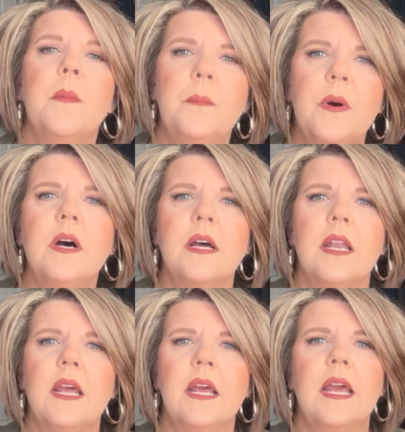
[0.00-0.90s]

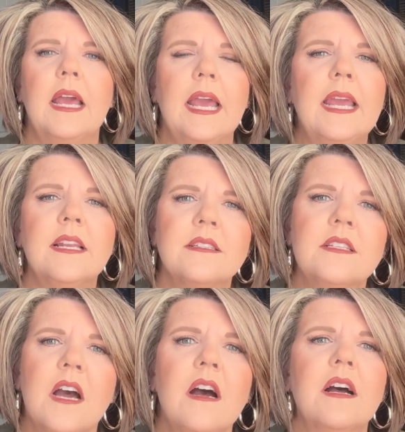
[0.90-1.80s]
but he does
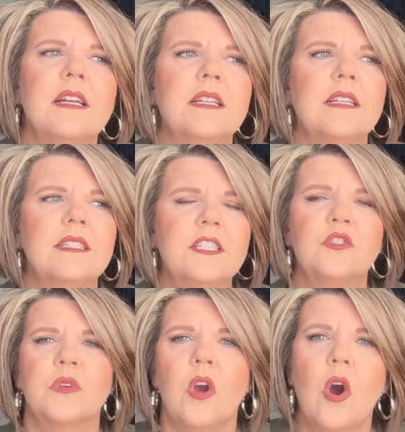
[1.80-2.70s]
not
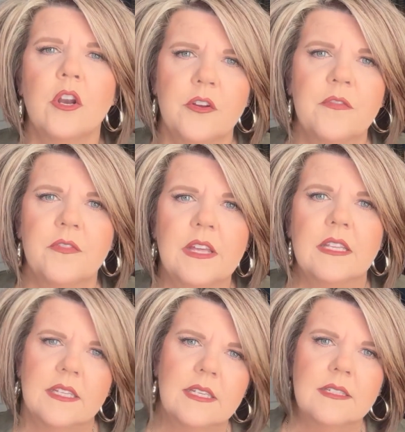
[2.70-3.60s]
disregard your
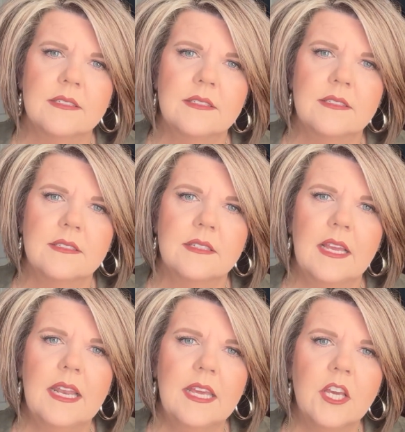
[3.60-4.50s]
feelings
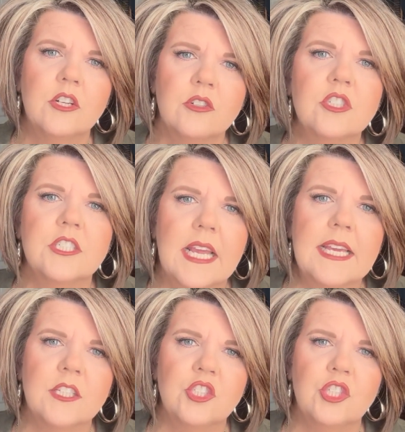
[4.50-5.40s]
and he
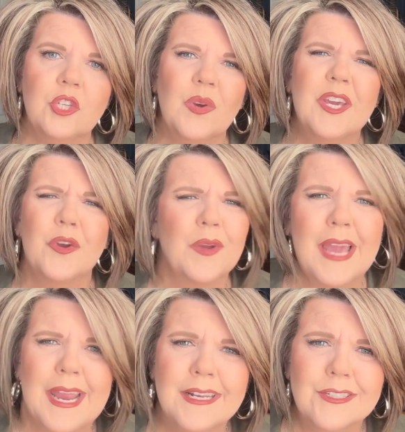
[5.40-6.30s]
understands you. He
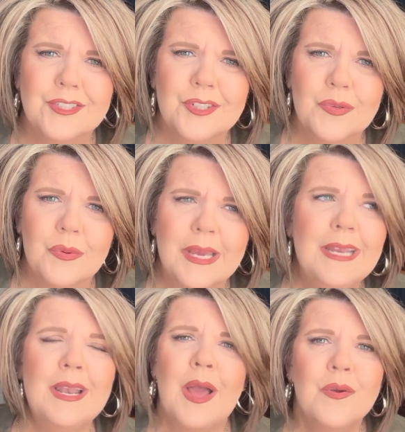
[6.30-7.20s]
created you, he
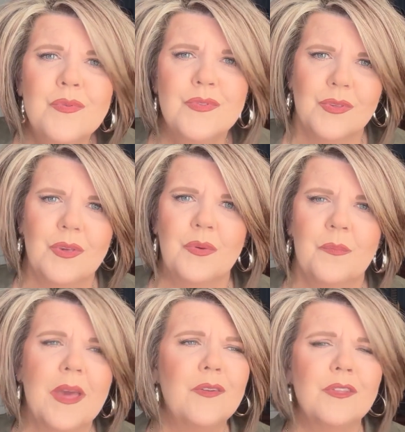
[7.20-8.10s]
knows you
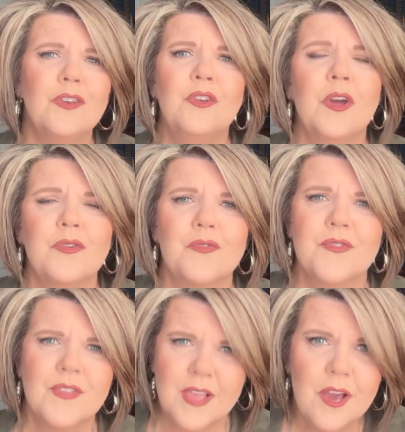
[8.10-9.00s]
better than you know
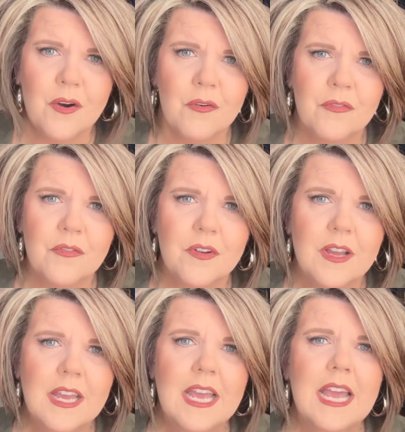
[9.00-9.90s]
yourself.
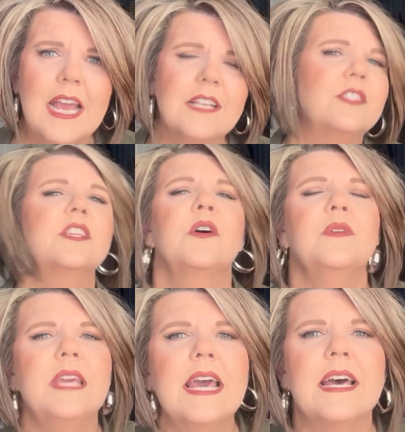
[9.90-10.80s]
And so,
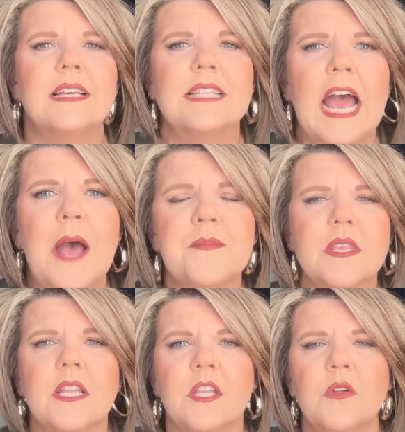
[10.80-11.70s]
yes,
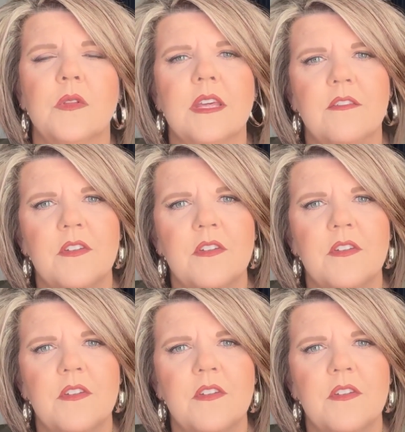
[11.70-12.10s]
absolutely, if